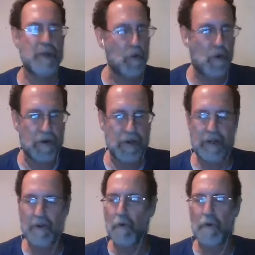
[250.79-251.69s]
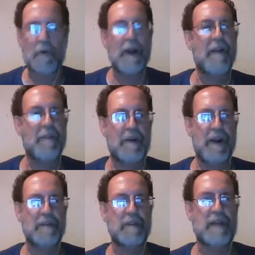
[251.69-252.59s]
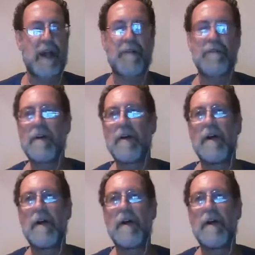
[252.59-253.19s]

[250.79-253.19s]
Peoria, or whatever, and just have